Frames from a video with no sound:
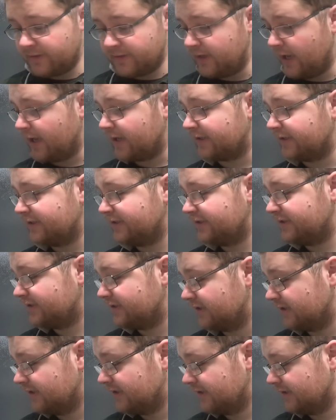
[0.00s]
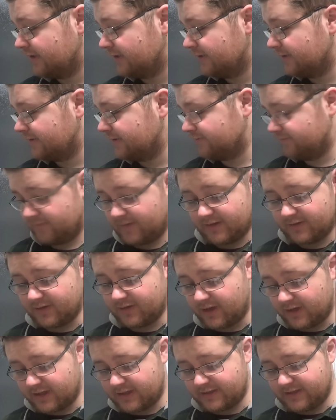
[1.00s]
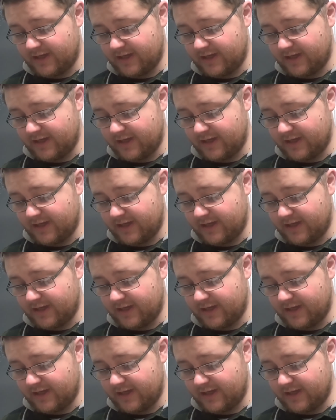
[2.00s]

Nice. That's all I can